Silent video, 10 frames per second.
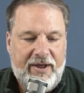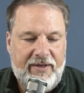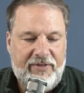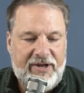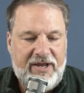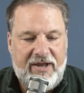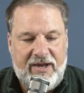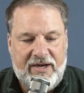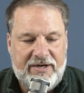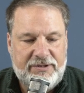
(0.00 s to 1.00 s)
and the
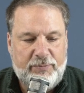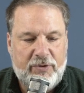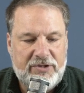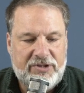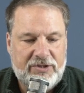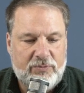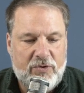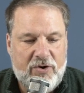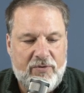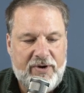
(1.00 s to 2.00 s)
king and his princes
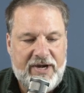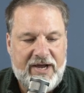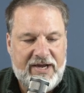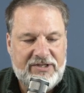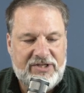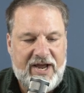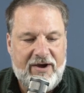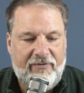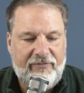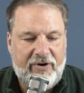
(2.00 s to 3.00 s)
will go into
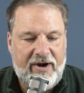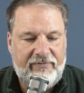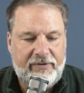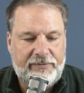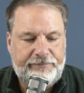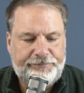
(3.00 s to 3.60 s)
exile forever.